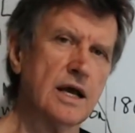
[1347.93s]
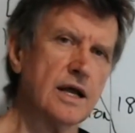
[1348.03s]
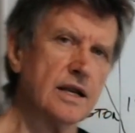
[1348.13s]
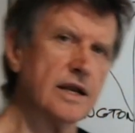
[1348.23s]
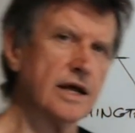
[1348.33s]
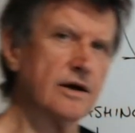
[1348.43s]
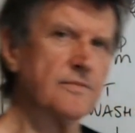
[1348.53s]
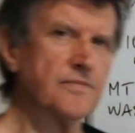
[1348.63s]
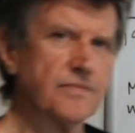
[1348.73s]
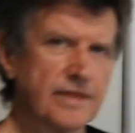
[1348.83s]
Now
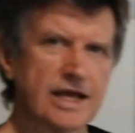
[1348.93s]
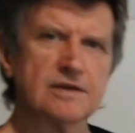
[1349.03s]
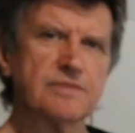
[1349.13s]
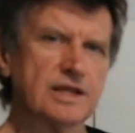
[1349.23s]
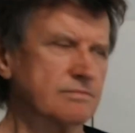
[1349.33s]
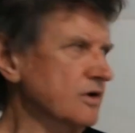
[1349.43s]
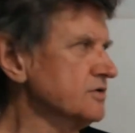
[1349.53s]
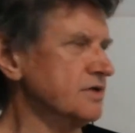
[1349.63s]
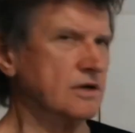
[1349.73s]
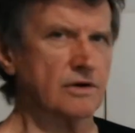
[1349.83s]
that'd be the
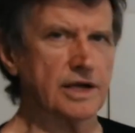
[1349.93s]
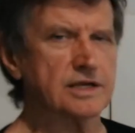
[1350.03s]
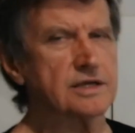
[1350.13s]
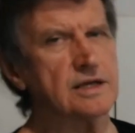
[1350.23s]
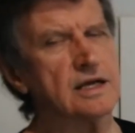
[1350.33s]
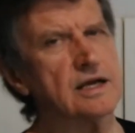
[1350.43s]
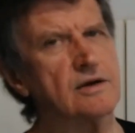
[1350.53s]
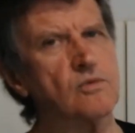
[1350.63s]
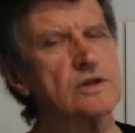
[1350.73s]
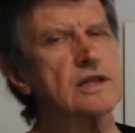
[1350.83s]
most correct.
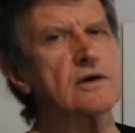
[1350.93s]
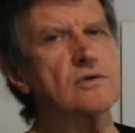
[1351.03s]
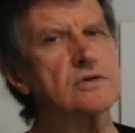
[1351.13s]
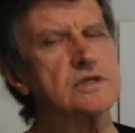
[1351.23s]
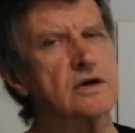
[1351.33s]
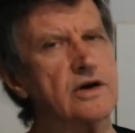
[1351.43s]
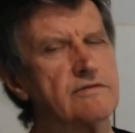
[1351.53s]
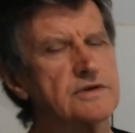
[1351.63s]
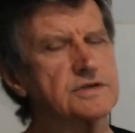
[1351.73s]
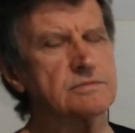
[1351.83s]
What they'll also
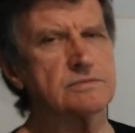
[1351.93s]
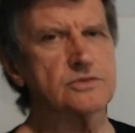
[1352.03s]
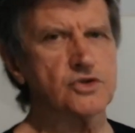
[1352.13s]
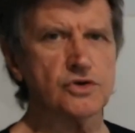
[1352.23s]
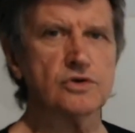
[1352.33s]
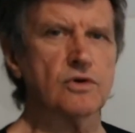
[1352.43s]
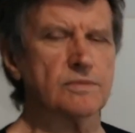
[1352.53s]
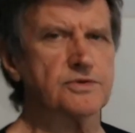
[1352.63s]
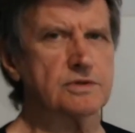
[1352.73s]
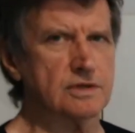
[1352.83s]
have are some
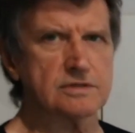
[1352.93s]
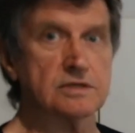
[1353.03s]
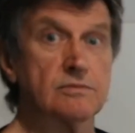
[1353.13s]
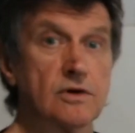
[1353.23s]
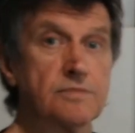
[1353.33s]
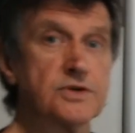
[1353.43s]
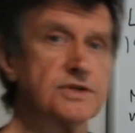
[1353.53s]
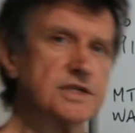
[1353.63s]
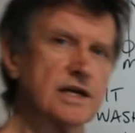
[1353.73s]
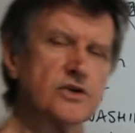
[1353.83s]
some
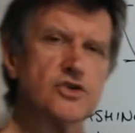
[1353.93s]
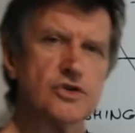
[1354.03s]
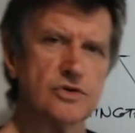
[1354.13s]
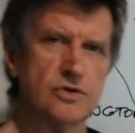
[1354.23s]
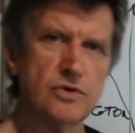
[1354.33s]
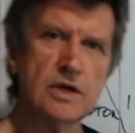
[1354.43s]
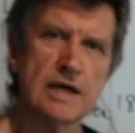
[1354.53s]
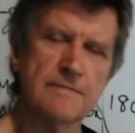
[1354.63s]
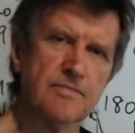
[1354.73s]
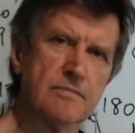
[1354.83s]
options that are true,
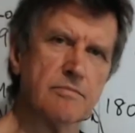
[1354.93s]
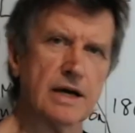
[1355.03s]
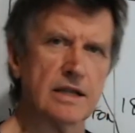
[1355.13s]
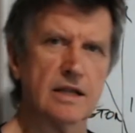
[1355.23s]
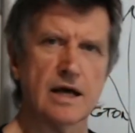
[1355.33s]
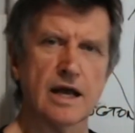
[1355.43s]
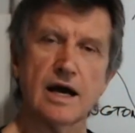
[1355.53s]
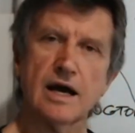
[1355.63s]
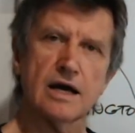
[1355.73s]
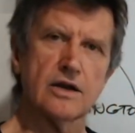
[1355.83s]
but they
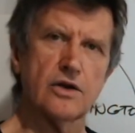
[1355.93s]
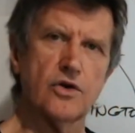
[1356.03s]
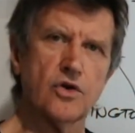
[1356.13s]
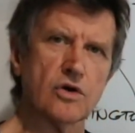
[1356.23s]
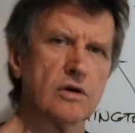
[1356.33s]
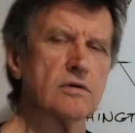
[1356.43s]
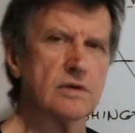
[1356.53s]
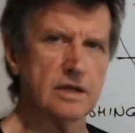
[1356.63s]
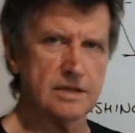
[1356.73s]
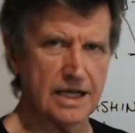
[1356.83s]
are not
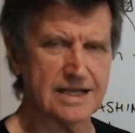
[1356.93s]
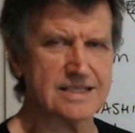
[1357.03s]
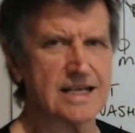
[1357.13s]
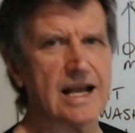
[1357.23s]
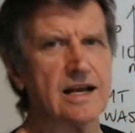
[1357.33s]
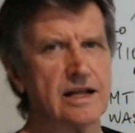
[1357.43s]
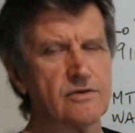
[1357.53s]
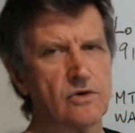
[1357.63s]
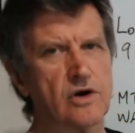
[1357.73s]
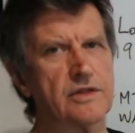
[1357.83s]
exactly
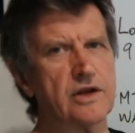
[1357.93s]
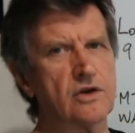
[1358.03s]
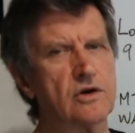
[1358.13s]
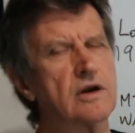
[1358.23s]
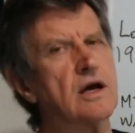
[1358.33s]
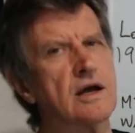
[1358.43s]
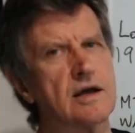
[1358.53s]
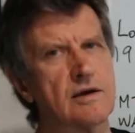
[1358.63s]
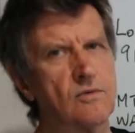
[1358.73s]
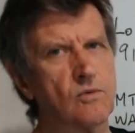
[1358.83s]
right. They're not
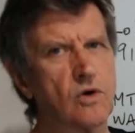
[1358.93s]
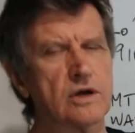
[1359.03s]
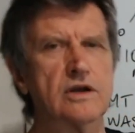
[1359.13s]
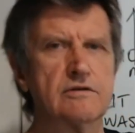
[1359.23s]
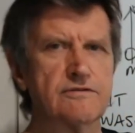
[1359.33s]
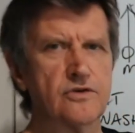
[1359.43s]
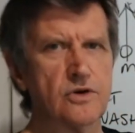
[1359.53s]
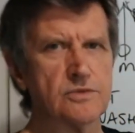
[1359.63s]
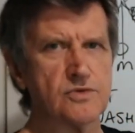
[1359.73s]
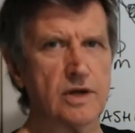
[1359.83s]
what
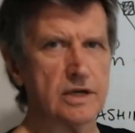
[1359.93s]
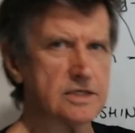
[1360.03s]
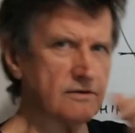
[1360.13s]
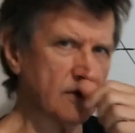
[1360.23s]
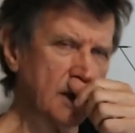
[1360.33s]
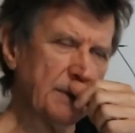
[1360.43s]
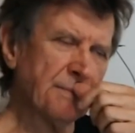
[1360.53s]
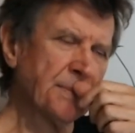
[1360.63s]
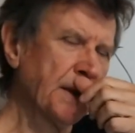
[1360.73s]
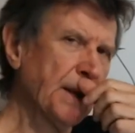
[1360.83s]
confirms relativity.
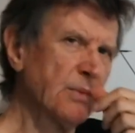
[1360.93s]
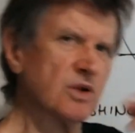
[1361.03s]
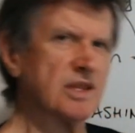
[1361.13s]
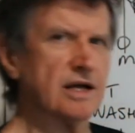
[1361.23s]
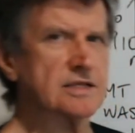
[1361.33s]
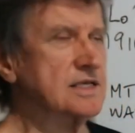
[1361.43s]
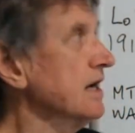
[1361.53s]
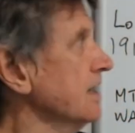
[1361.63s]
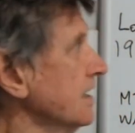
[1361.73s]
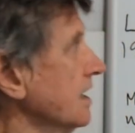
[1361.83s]
What they'll
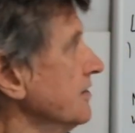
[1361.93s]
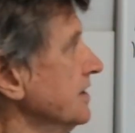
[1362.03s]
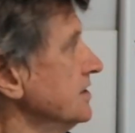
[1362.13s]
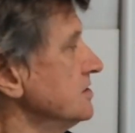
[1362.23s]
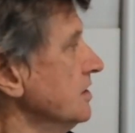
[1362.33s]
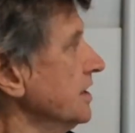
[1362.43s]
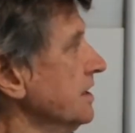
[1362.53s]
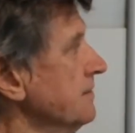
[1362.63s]
say are things like,